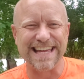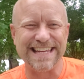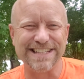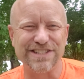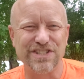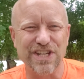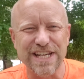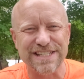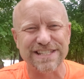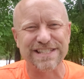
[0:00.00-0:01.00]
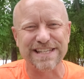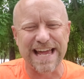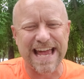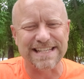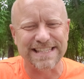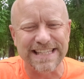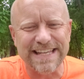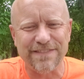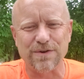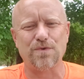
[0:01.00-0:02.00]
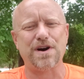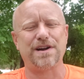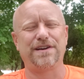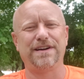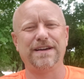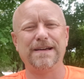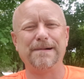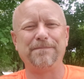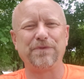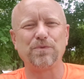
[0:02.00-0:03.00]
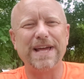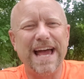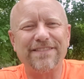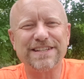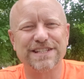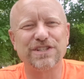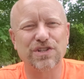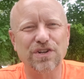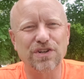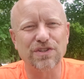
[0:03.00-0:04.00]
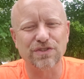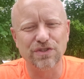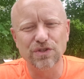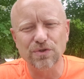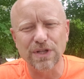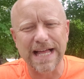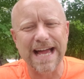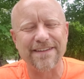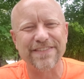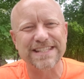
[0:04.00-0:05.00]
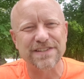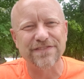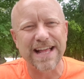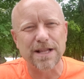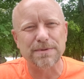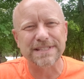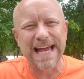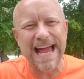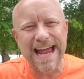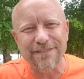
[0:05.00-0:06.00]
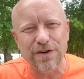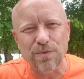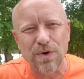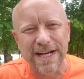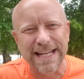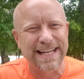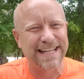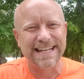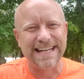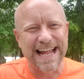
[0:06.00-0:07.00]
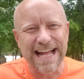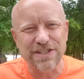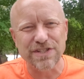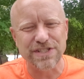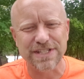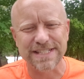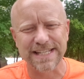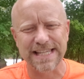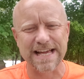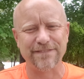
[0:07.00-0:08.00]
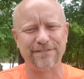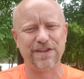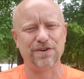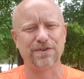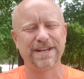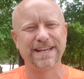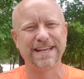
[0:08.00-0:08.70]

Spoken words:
in Jesus as living water, we have this eternal new life that's available to everyone, not just a select few.